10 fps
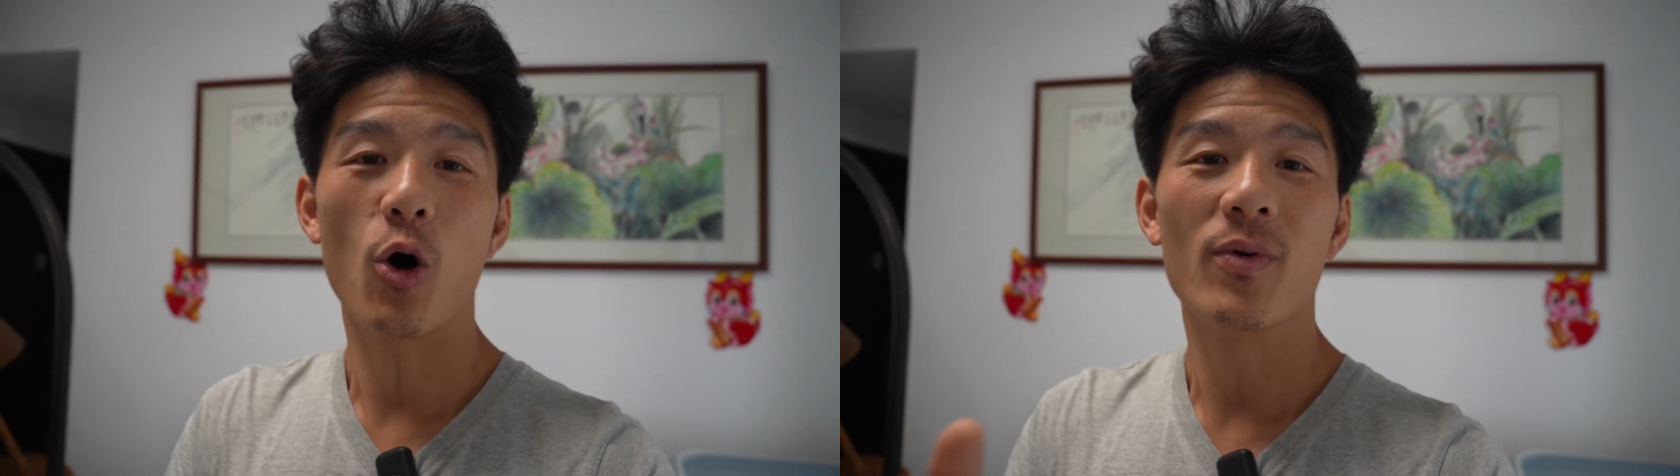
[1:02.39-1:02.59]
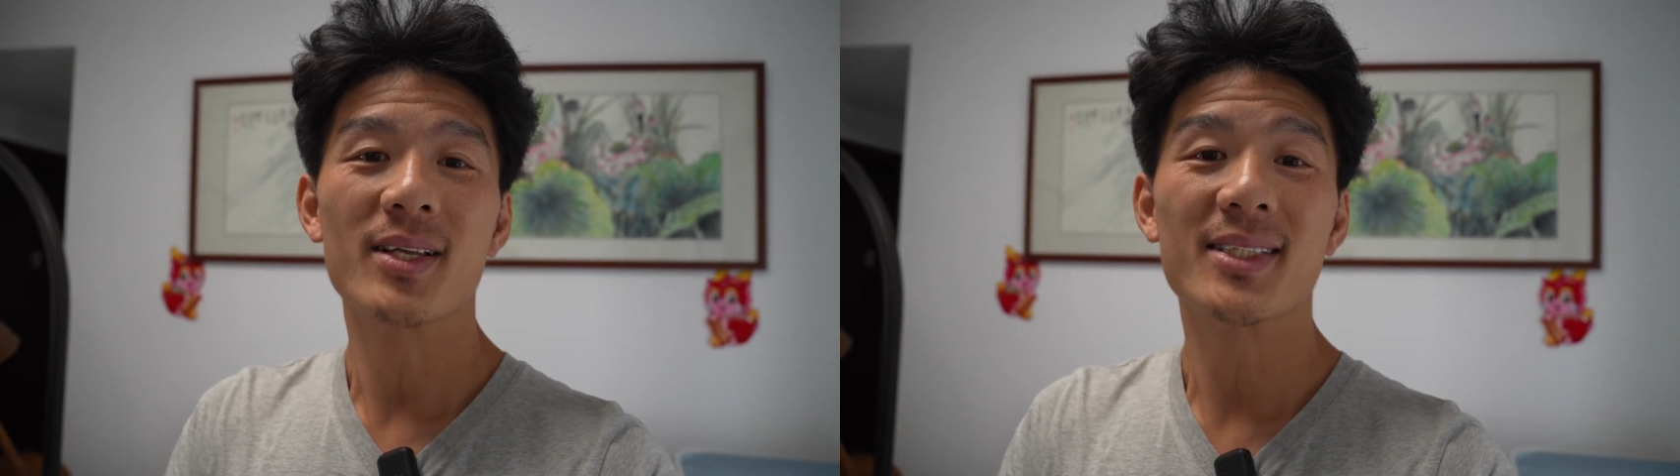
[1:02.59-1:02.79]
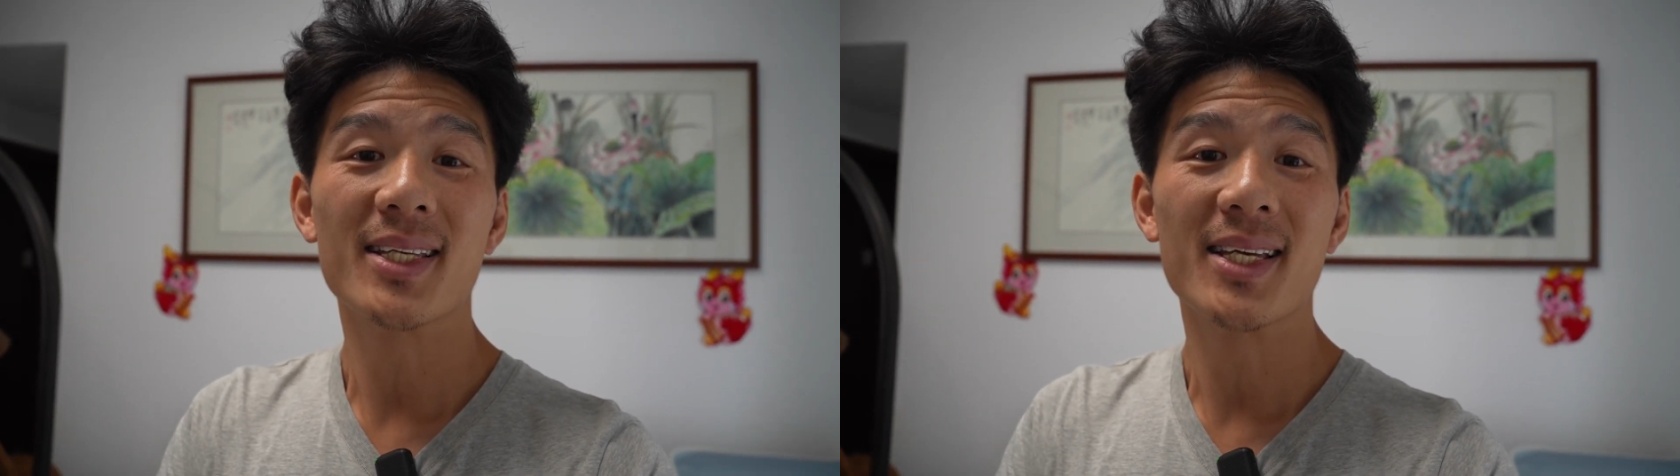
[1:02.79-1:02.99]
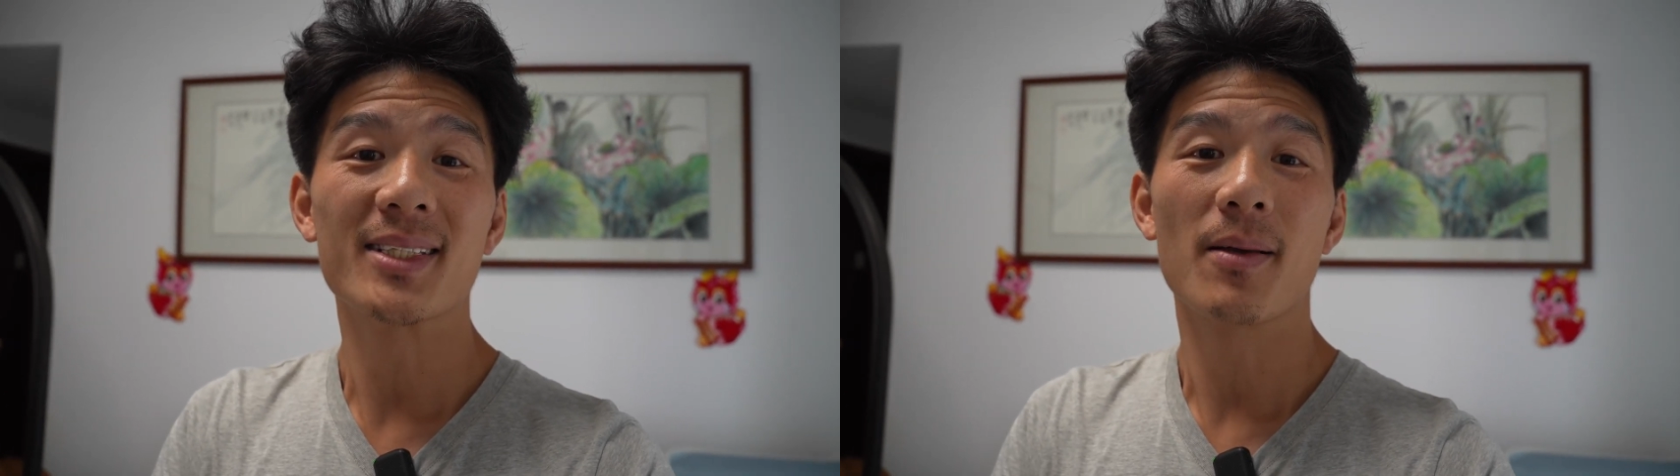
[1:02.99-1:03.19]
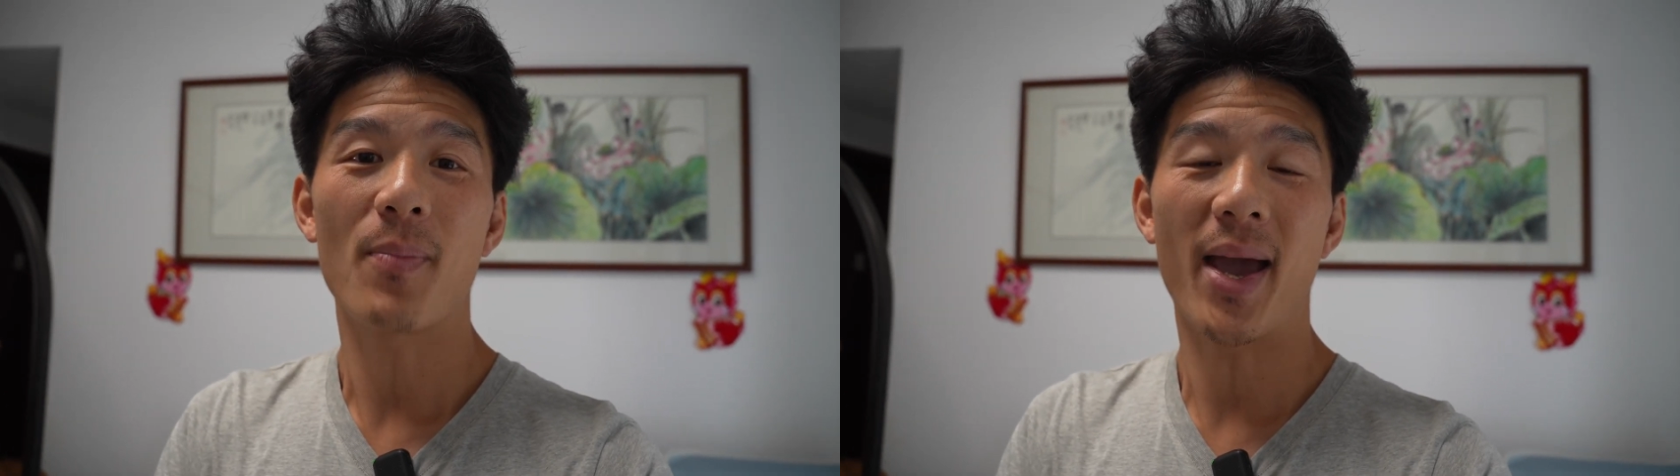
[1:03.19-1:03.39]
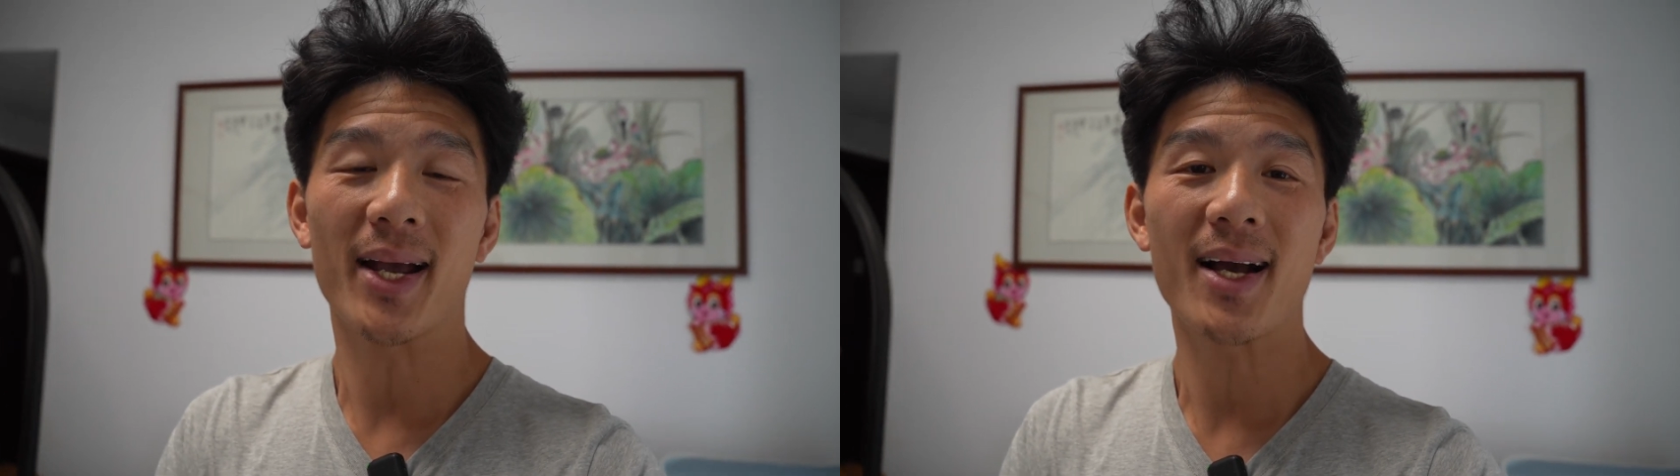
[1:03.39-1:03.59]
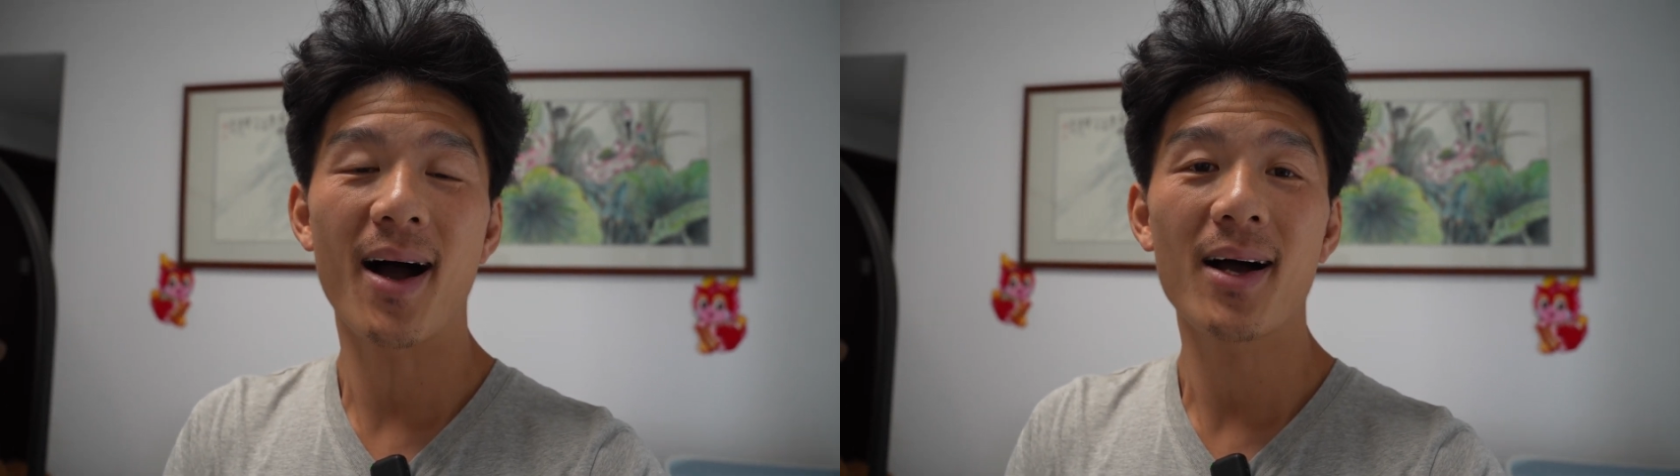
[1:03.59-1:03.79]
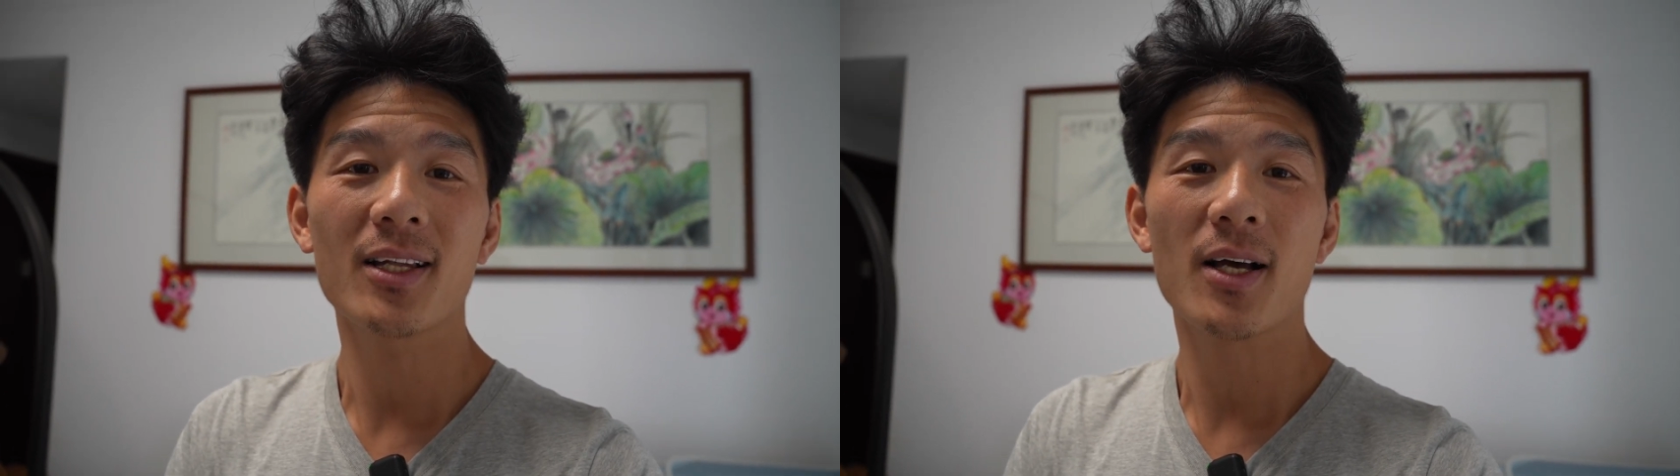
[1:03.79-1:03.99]
overseas bank
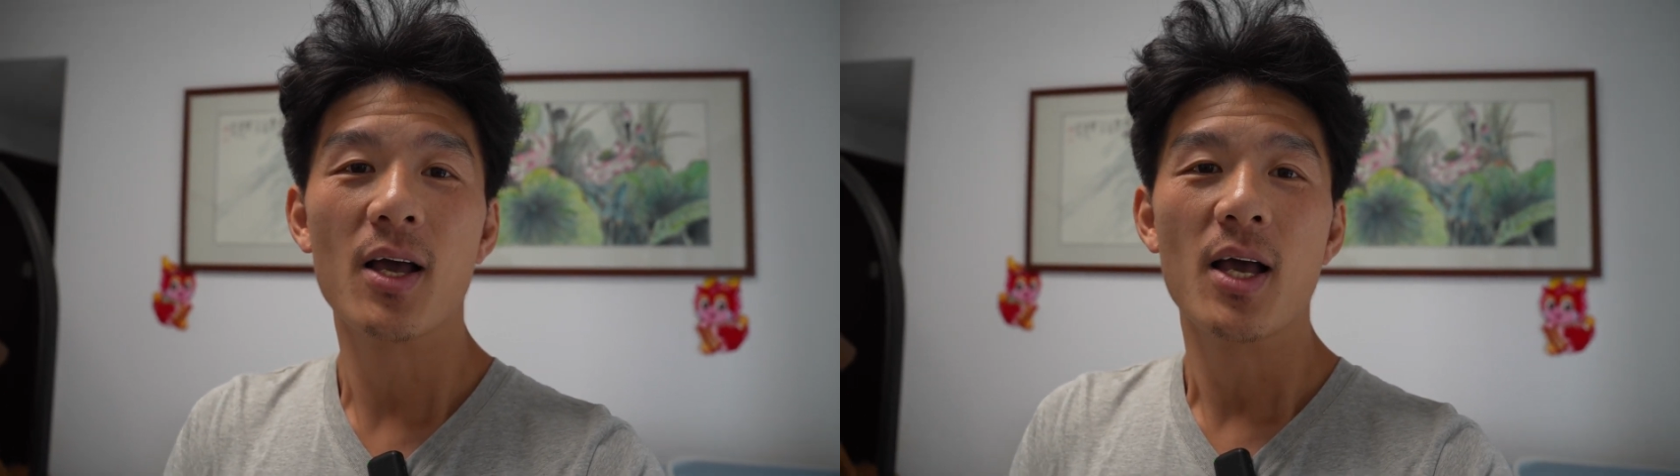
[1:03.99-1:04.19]
card.